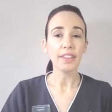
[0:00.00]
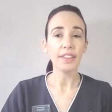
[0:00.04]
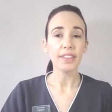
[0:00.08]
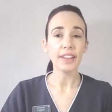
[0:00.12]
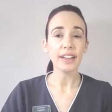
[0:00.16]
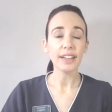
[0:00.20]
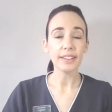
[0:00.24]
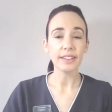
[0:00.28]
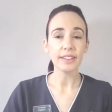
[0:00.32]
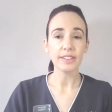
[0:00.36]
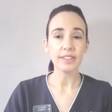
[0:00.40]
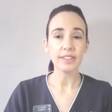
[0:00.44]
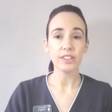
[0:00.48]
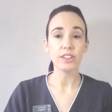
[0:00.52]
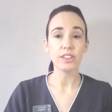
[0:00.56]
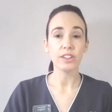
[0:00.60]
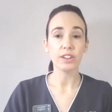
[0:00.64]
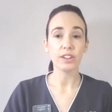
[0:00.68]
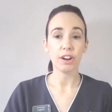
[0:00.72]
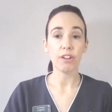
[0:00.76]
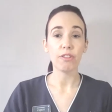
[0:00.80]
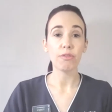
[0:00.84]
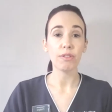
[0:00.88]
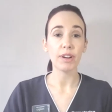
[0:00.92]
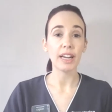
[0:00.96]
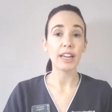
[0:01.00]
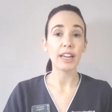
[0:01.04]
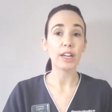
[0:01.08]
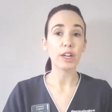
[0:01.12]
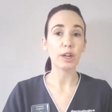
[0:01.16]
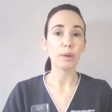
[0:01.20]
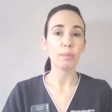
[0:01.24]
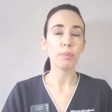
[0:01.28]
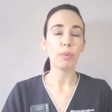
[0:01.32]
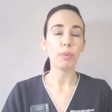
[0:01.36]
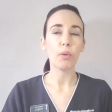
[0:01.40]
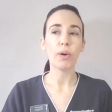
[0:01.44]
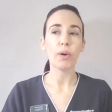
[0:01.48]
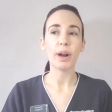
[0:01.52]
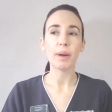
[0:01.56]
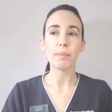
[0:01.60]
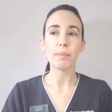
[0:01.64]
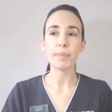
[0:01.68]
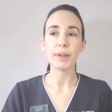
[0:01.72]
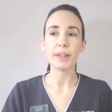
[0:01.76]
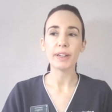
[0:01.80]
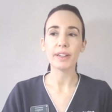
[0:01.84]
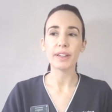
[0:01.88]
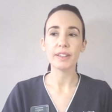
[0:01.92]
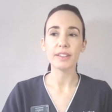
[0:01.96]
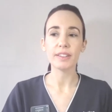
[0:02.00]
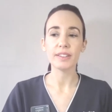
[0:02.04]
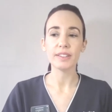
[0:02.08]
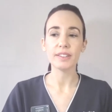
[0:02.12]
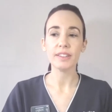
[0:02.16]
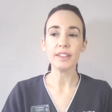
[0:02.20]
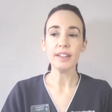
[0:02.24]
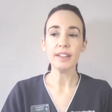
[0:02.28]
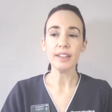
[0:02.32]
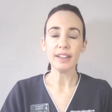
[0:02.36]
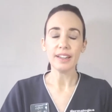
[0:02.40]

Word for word: I think this is a really good point, because